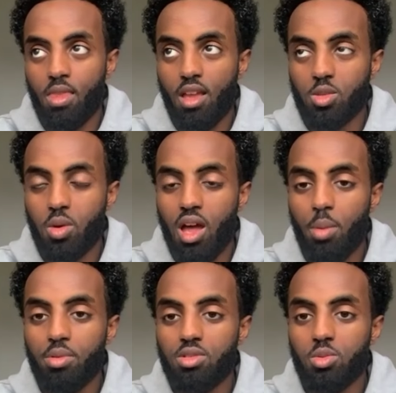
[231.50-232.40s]
that's what
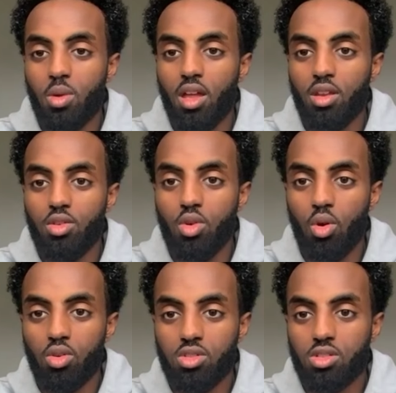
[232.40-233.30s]
happens when
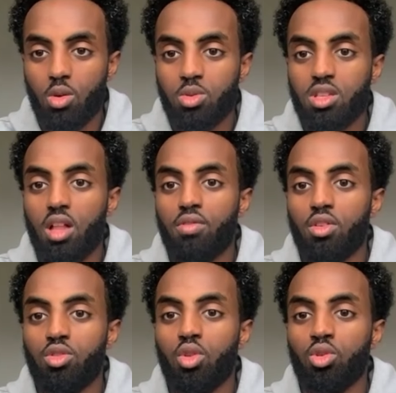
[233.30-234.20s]
you're so
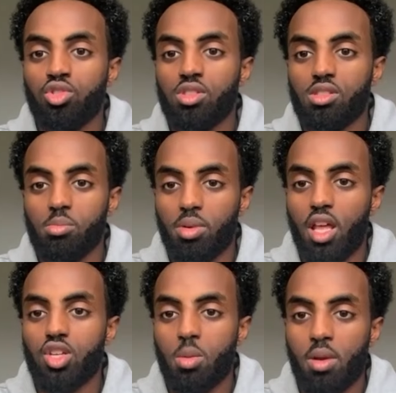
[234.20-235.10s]
self-indulgent in
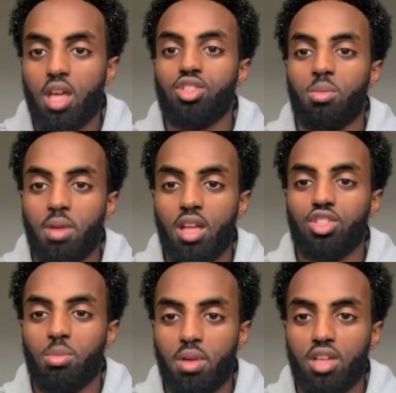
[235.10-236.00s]
pleasure, pleasure,
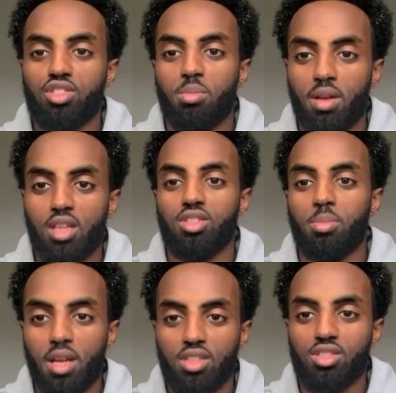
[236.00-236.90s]
pleasure, pleasure, pleasure,
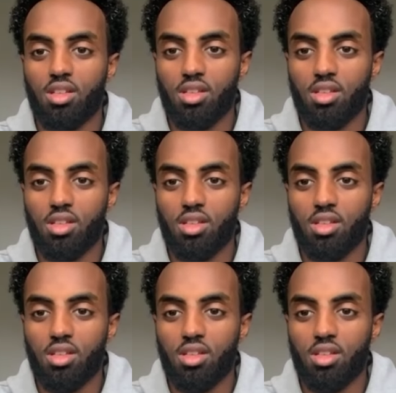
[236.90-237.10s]
pleasure.